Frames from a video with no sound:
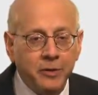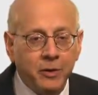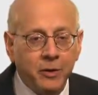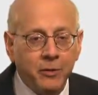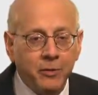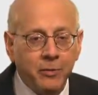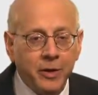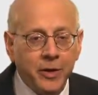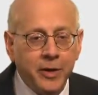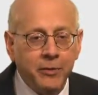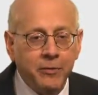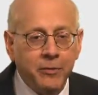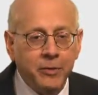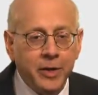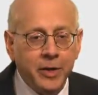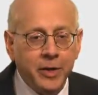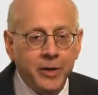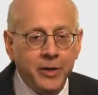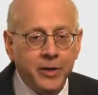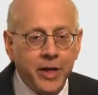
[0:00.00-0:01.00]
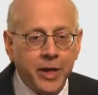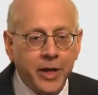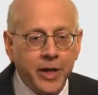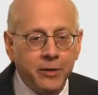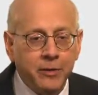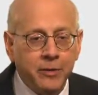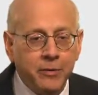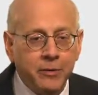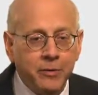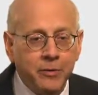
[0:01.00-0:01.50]
already related to
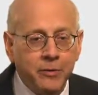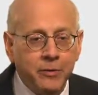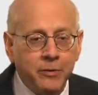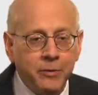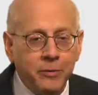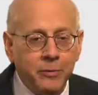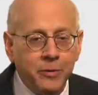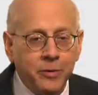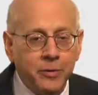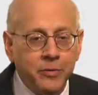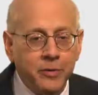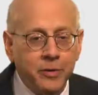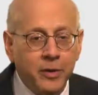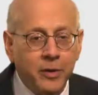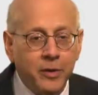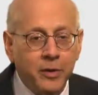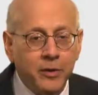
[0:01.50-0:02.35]
endocrine tumors,